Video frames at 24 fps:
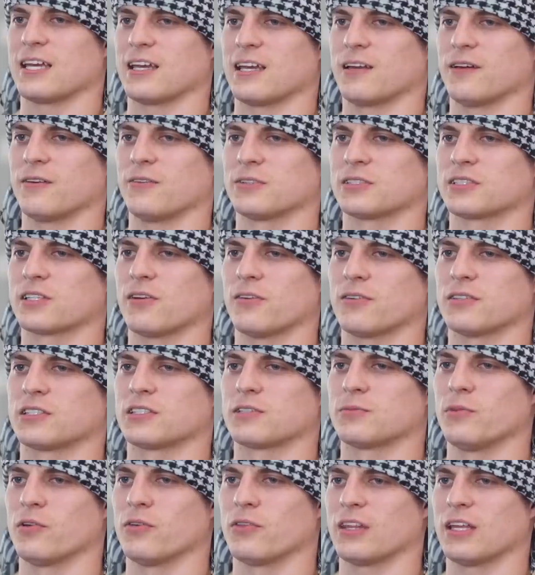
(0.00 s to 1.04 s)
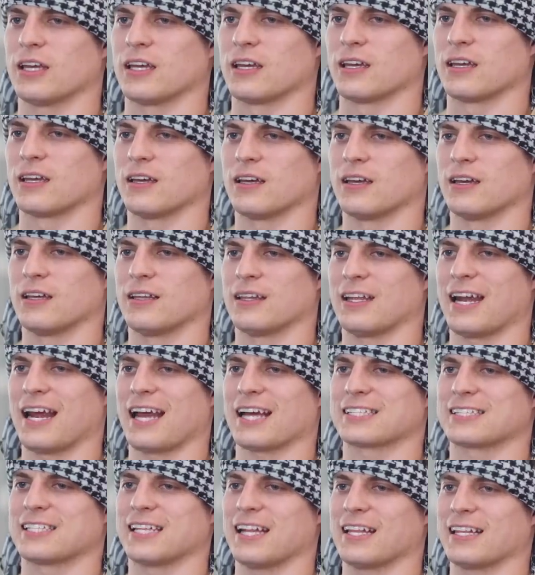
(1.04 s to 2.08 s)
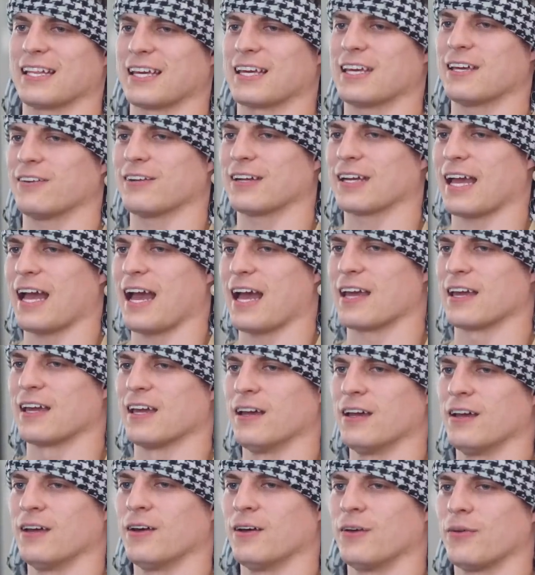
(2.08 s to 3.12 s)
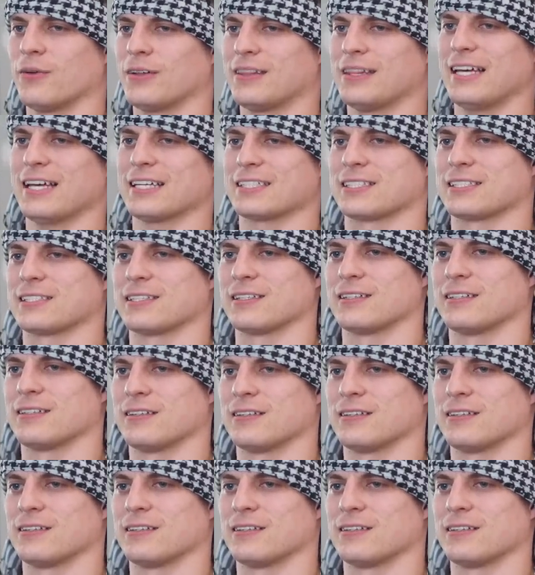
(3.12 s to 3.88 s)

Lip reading: it was going smoothly, and then I accidentally killed a guy with this.